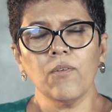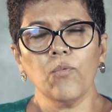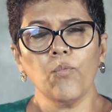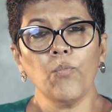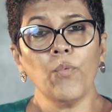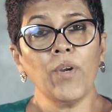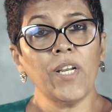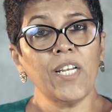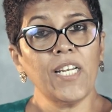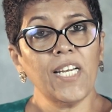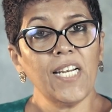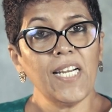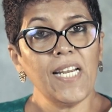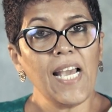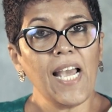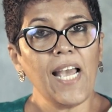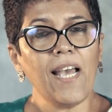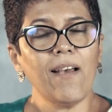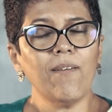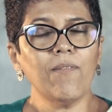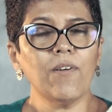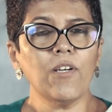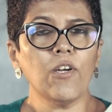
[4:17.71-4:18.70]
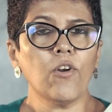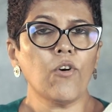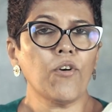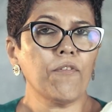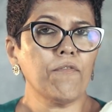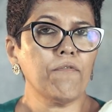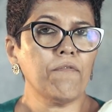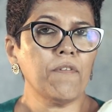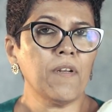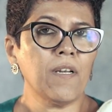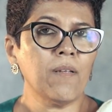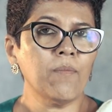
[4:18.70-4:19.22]
we did have a lot
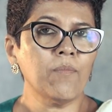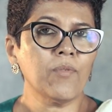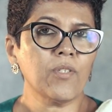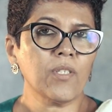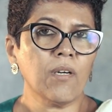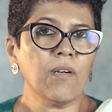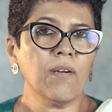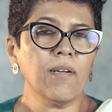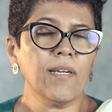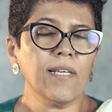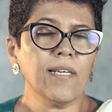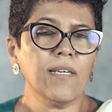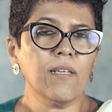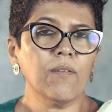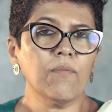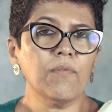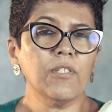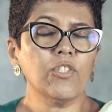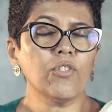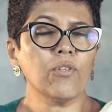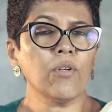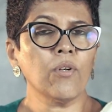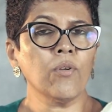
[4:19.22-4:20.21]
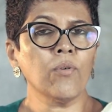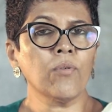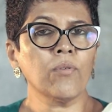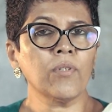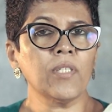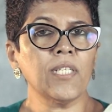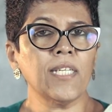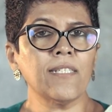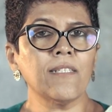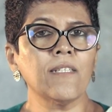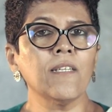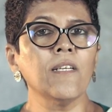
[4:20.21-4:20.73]
of films earlier which
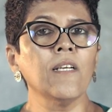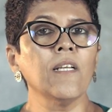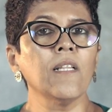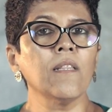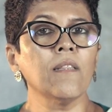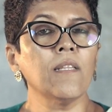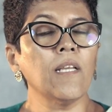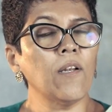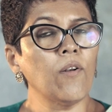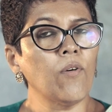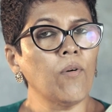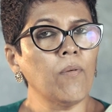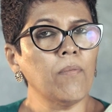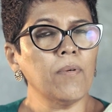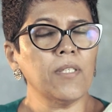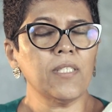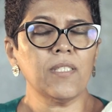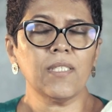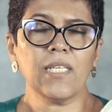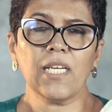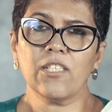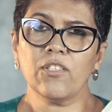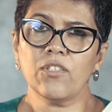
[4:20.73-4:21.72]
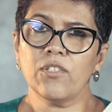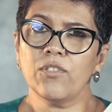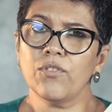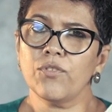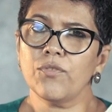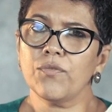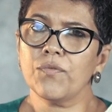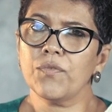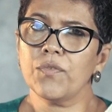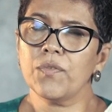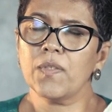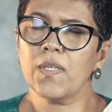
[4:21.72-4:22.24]
looked at the lower sections
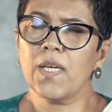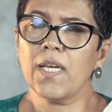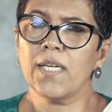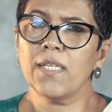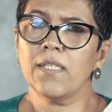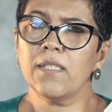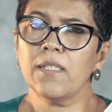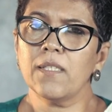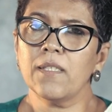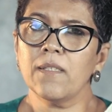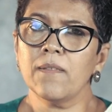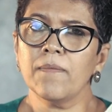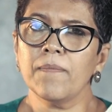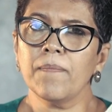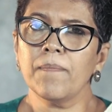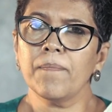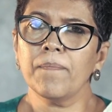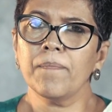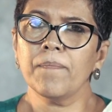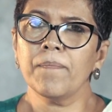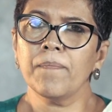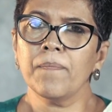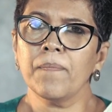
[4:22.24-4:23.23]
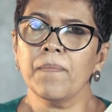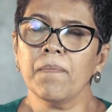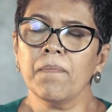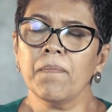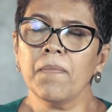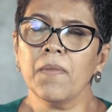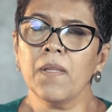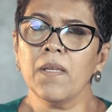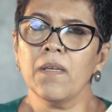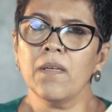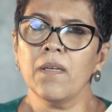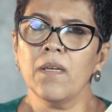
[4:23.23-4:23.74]
of society.
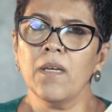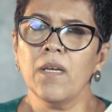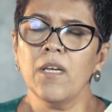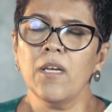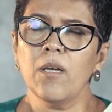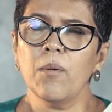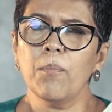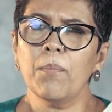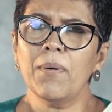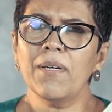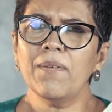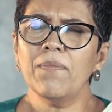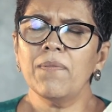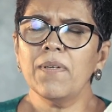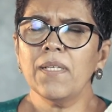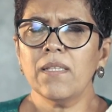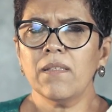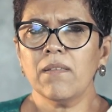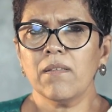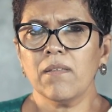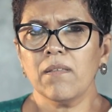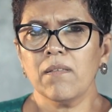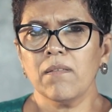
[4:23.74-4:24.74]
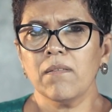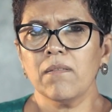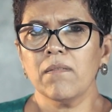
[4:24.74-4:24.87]
But with